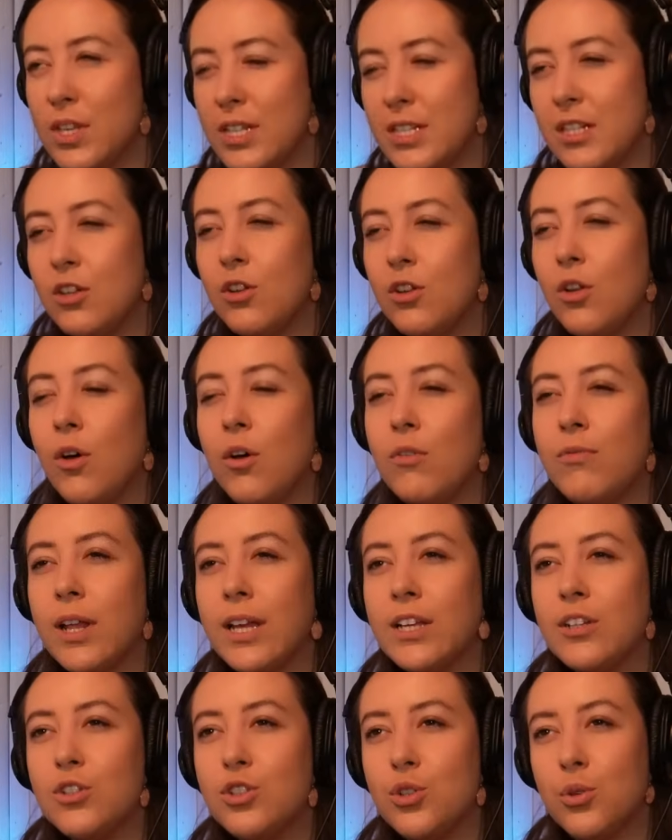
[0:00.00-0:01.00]
There's a lot of
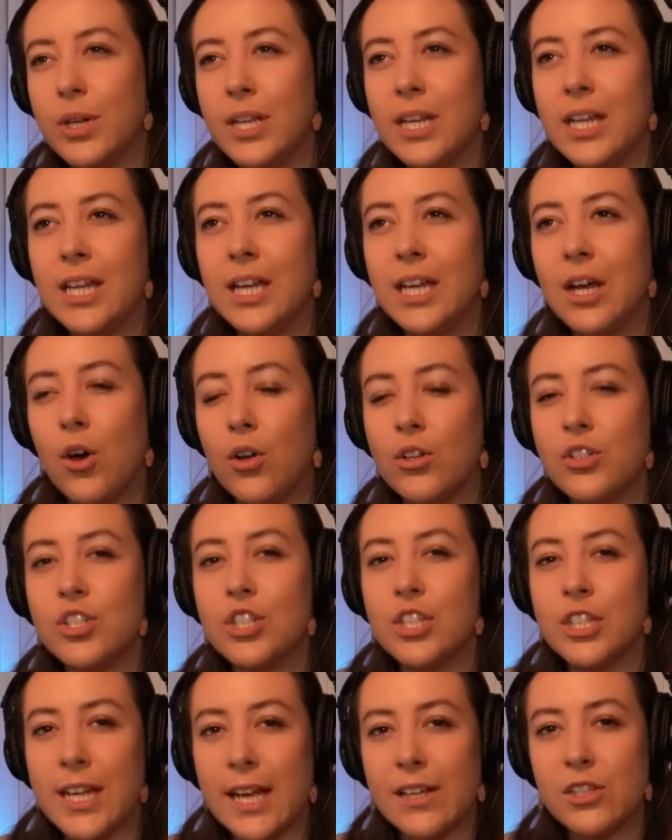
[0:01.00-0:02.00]
like joining onto
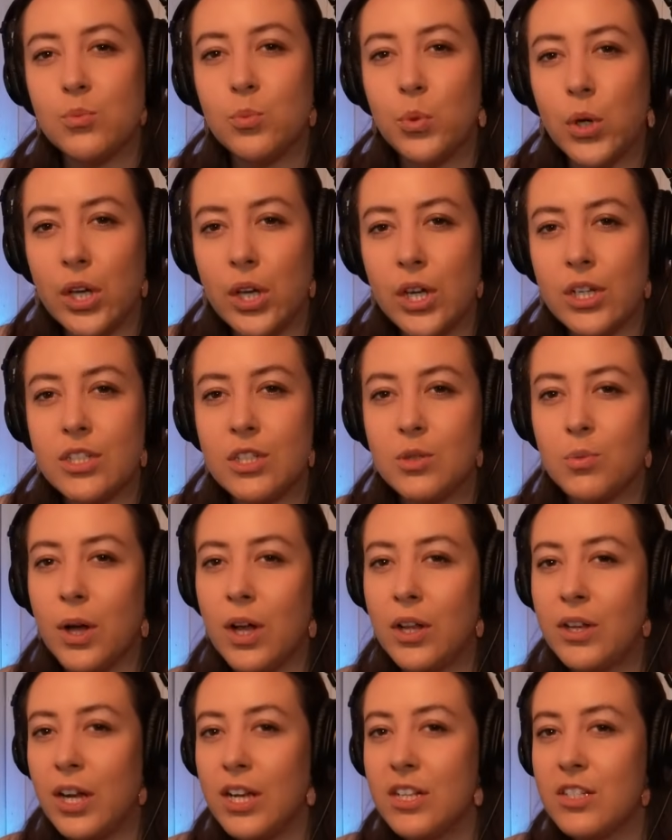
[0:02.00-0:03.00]
the next words as
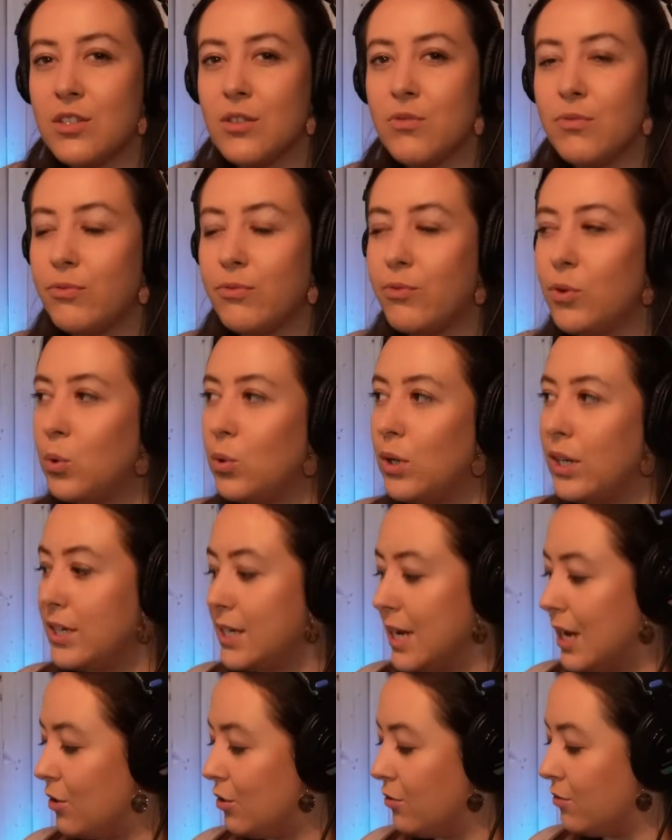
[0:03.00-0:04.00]
well, nice falling
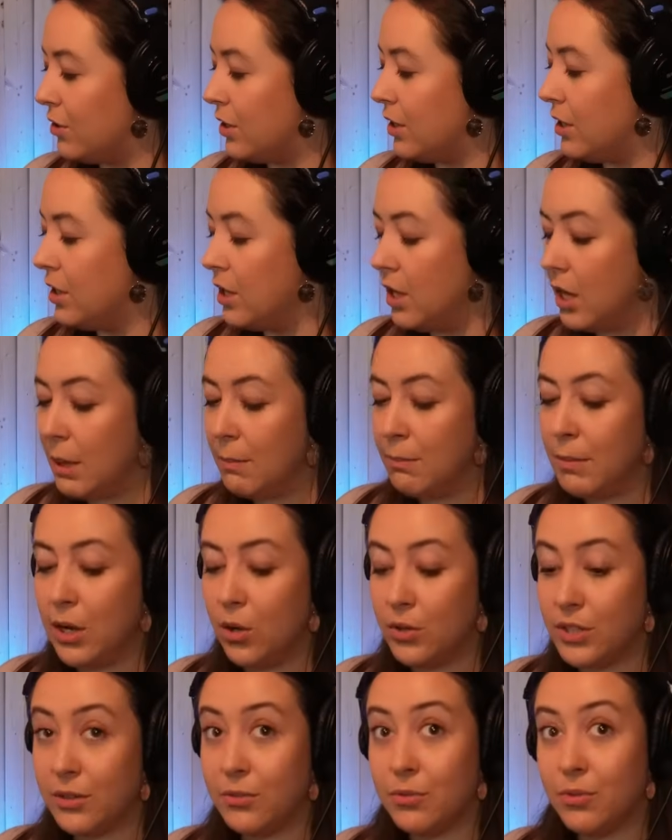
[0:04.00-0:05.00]
down of the
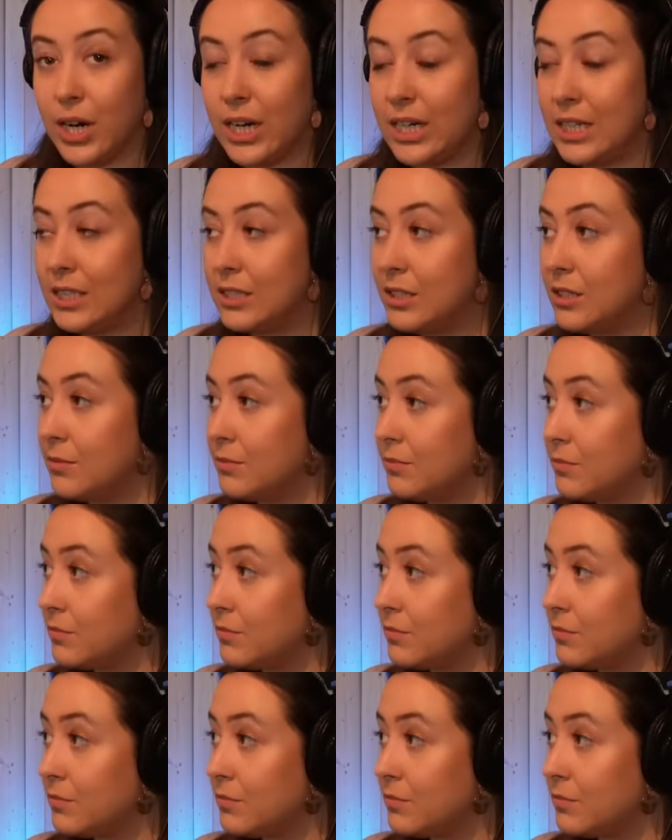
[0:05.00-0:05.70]
melodic phrase.